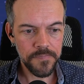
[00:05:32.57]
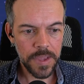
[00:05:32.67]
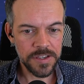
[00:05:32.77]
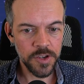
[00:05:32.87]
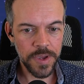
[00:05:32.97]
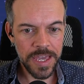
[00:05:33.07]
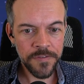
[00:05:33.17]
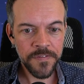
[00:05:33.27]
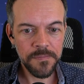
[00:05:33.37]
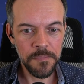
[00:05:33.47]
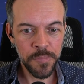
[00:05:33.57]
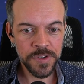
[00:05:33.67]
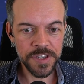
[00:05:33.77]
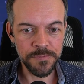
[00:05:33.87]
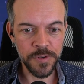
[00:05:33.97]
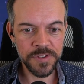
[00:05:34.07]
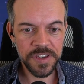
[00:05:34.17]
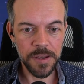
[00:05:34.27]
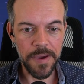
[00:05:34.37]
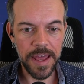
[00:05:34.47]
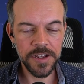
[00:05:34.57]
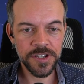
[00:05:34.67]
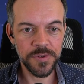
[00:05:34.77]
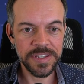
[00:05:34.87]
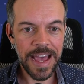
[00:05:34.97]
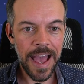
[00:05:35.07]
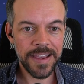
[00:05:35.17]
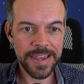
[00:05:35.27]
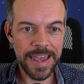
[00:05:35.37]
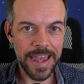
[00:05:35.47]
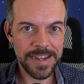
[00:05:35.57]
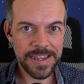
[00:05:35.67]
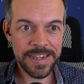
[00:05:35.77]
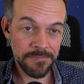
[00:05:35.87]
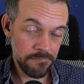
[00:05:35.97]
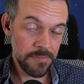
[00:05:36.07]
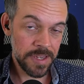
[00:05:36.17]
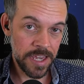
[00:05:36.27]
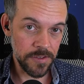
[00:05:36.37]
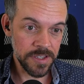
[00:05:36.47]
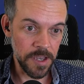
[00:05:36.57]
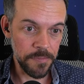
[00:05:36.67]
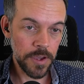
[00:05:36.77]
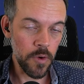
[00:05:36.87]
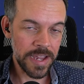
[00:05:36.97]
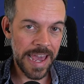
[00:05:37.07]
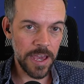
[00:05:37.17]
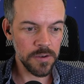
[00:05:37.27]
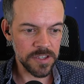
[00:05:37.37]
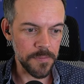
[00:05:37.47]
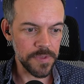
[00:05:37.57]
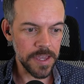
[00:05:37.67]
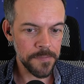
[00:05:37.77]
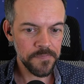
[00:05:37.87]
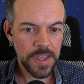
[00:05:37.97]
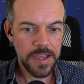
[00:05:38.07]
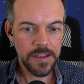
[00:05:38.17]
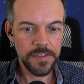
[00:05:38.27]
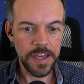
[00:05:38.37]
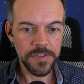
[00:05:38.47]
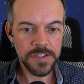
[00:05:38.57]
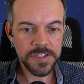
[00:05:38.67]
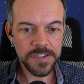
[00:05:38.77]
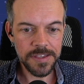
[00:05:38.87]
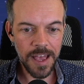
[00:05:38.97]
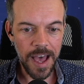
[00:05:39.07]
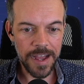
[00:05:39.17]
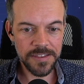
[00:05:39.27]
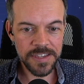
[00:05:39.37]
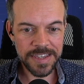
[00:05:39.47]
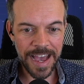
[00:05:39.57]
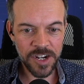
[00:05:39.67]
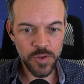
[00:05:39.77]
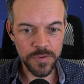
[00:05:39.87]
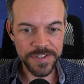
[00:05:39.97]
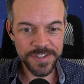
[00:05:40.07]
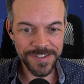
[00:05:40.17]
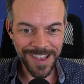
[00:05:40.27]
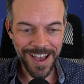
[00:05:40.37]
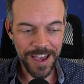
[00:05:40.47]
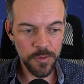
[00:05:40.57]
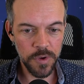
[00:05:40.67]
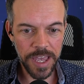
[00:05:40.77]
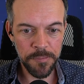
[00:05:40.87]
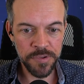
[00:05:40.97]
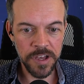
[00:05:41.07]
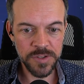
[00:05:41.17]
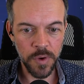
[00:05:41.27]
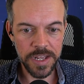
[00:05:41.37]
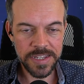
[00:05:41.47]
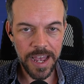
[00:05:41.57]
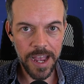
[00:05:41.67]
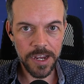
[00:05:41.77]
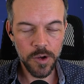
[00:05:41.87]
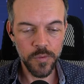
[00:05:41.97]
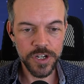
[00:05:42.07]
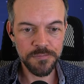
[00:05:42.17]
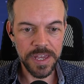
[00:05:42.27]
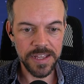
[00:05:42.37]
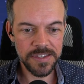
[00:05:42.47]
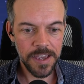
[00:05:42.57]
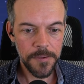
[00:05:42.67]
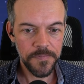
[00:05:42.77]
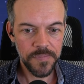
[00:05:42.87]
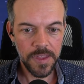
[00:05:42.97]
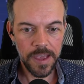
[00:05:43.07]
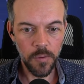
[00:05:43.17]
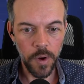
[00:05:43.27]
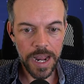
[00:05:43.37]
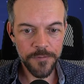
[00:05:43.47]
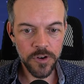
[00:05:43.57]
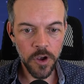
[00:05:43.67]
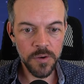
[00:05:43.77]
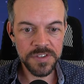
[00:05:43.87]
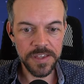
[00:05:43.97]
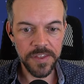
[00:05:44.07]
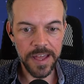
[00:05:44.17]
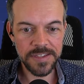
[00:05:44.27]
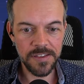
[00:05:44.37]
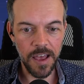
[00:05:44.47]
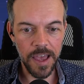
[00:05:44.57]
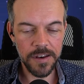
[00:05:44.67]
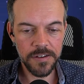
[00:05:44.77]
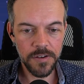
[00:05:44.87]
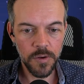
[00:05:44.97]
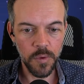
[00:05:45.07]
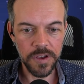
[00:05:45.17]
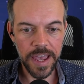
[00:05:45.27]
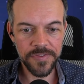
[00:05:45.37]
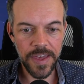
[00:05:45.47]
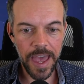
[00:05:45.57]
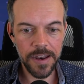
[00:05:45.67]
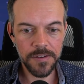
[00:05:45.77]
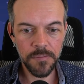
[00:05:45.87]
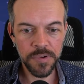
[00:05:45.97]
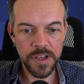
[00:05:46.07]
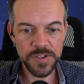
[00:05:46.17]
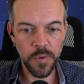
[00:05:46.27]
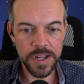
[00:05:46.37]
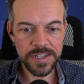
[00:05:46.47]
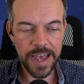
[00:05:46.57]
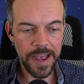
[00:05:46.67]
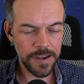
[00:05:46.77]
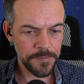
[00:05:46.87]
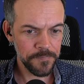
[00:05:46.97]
So if Puss in Boots can manage to attack and kill something or KO something, then the slot, this actual slot, will get +1 attack, which means whatever goes in that slot will get that +1 attack.